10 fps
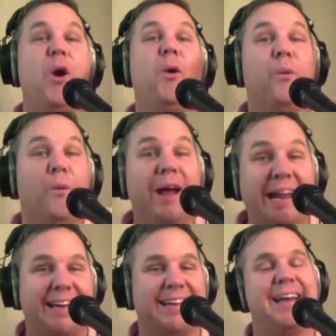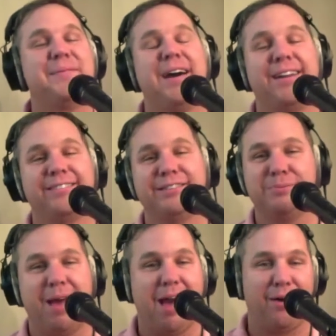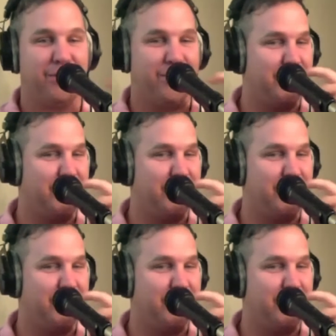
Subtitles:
when it came out of his mouth.